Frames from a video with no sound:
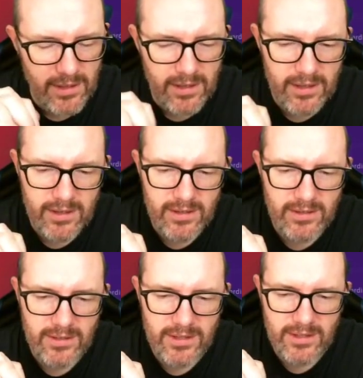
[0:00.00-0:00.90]
It
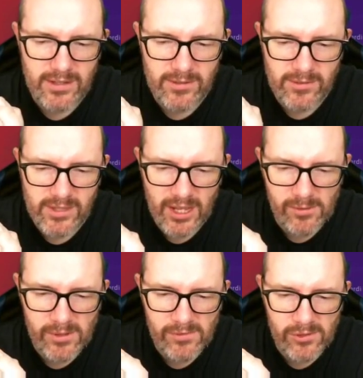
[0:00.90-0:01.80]
continues. Now
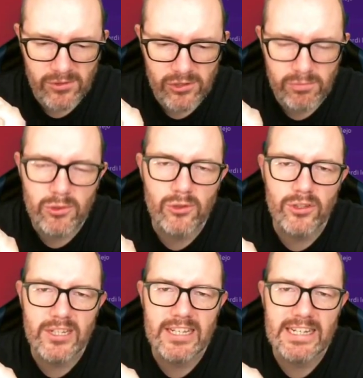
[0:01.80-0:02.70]
we've got
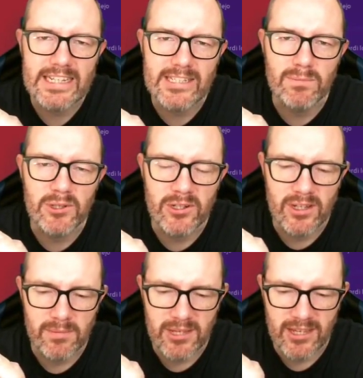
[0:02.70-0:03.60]
Sporting Lisbon
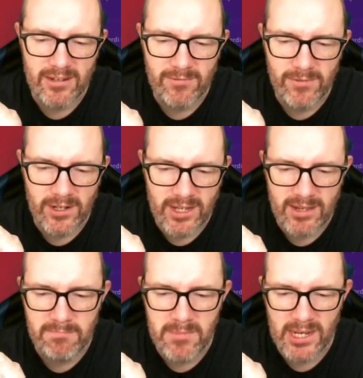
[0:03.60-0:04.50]
coming in for
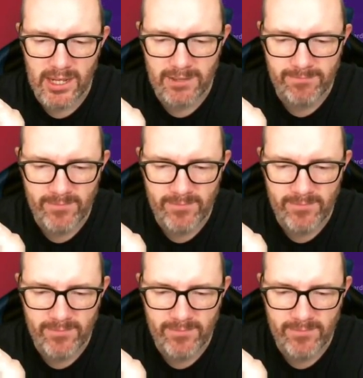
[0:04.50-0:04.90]
Liam Miller.